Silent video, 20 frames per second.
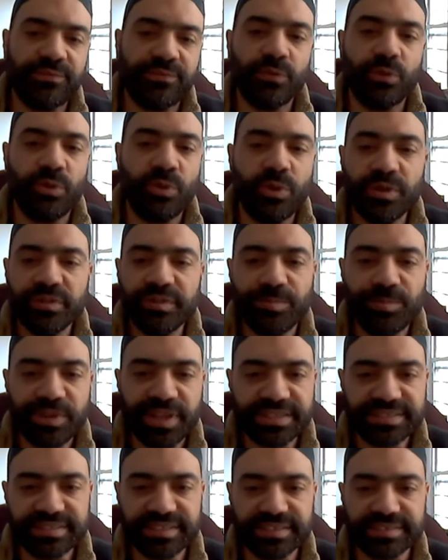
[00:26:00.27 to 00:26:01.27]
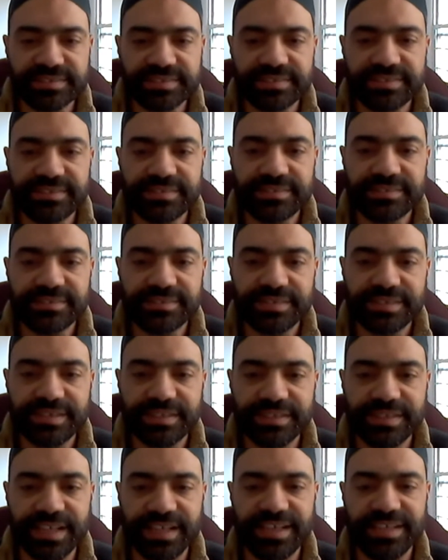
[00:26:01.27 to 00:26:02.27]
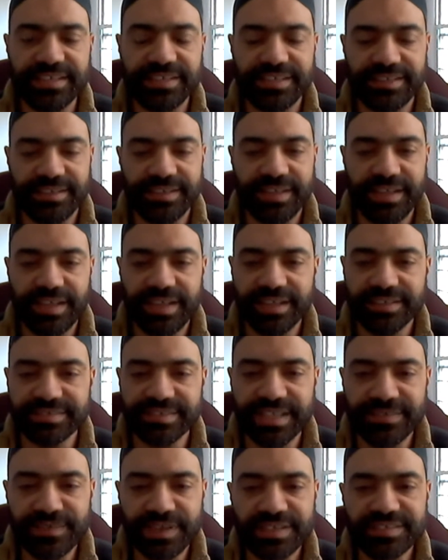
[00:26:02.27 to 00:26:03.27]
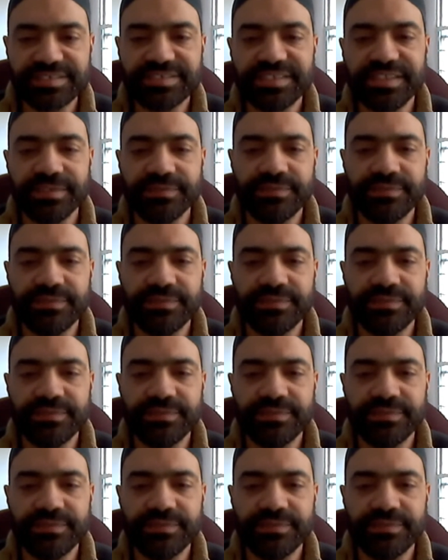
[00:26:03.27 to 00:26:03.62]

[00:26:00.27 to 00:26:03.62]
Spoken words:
for all the blessings that he has given us.